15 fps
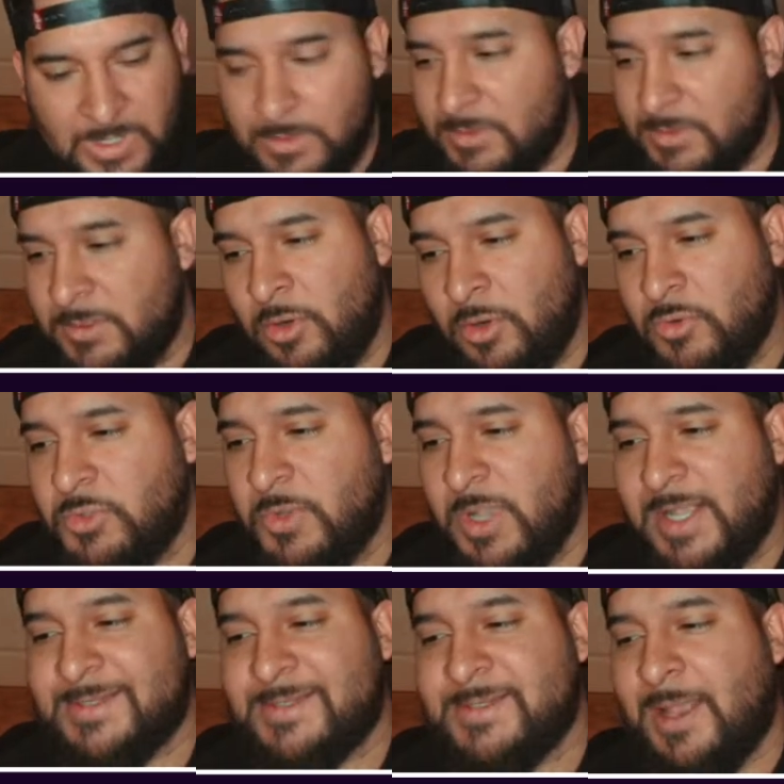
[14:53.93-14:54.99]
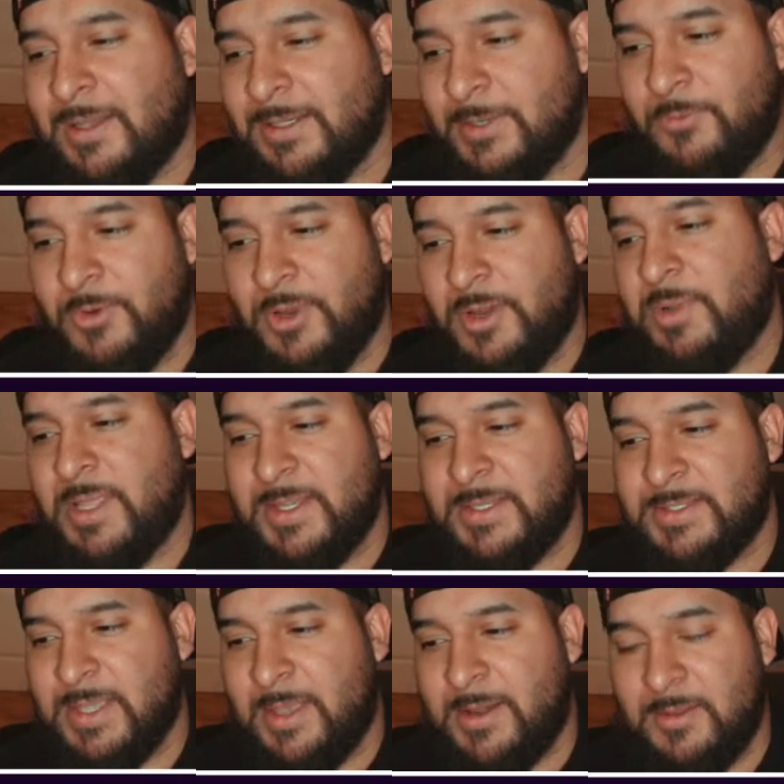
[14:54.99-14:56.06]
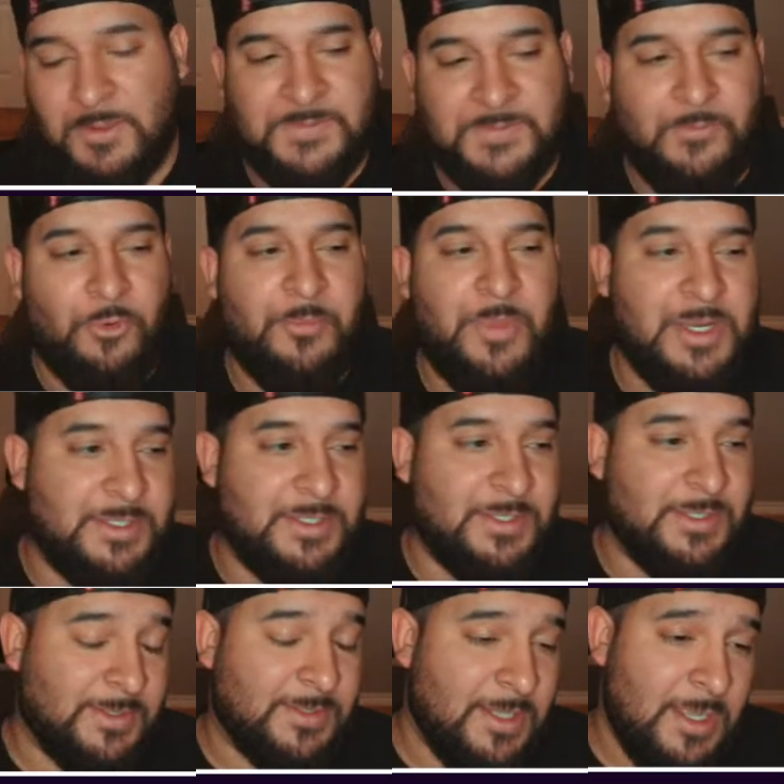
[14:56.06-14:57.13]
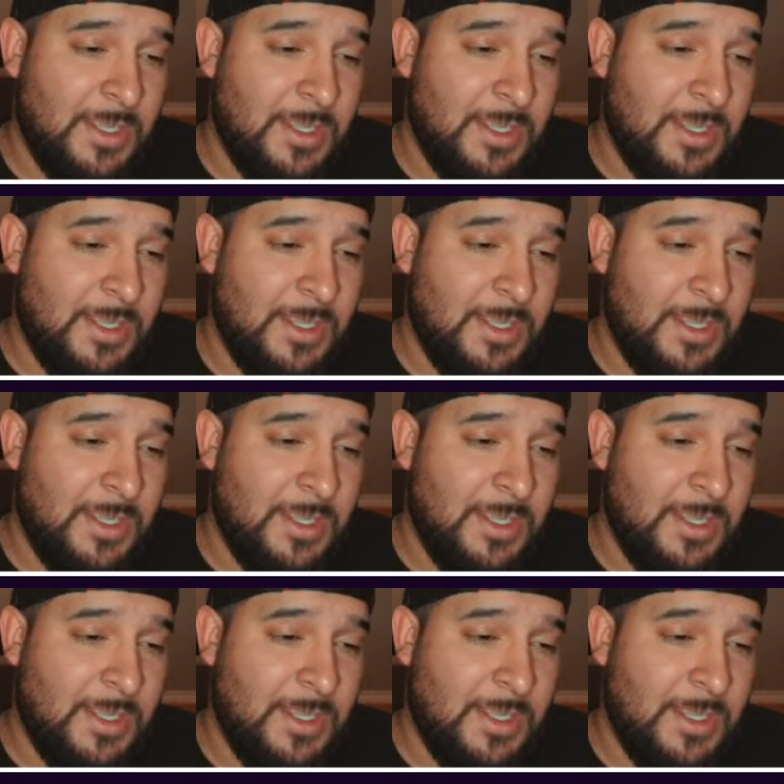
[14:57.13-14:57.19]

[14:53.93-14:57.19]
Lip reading: you know, you got solid run plays out of those formations.